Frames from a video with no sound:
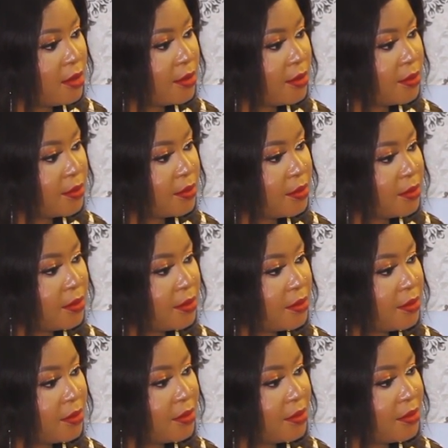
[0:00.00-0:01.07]

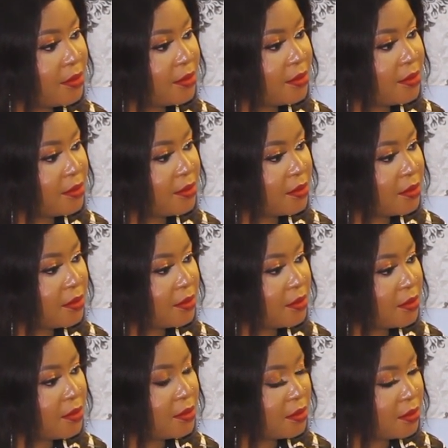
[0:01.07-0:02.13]

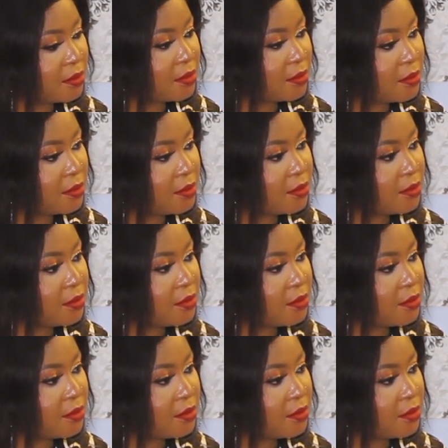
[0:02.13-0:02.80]
(silent)